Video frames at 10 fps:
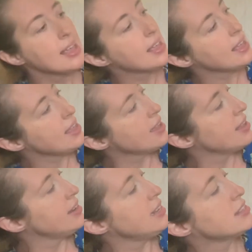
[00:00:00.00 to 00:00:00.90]

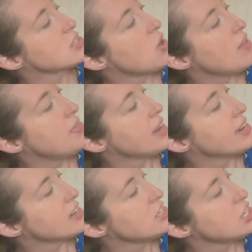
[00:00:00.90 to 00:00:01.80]
and it's called The
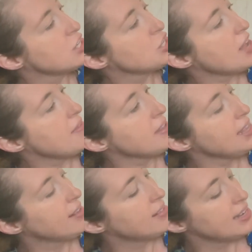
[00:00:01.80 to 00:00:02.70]
Heritage of
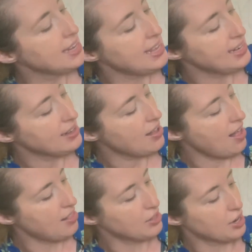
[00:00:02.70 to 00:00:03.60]
England in
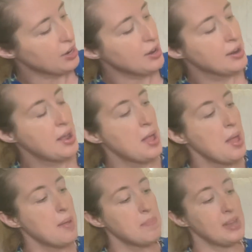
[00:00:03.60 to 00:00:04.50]
Color,
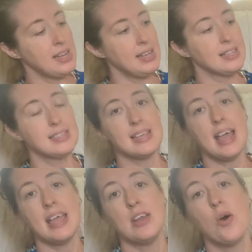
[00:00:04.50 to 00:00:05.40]
but it's
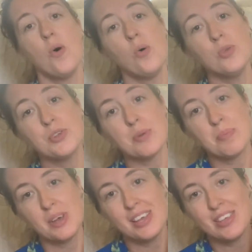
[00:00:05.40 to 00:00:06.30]
an older
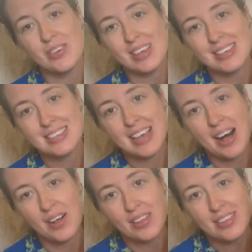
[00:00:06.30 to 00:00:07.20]
book, you can
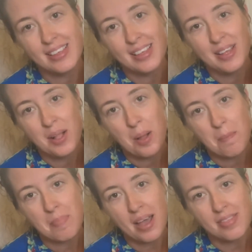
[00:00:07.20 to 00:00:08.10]
tell
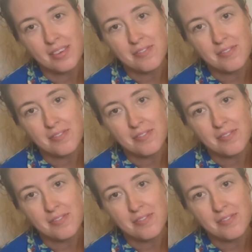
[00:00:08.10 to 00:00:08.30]
by the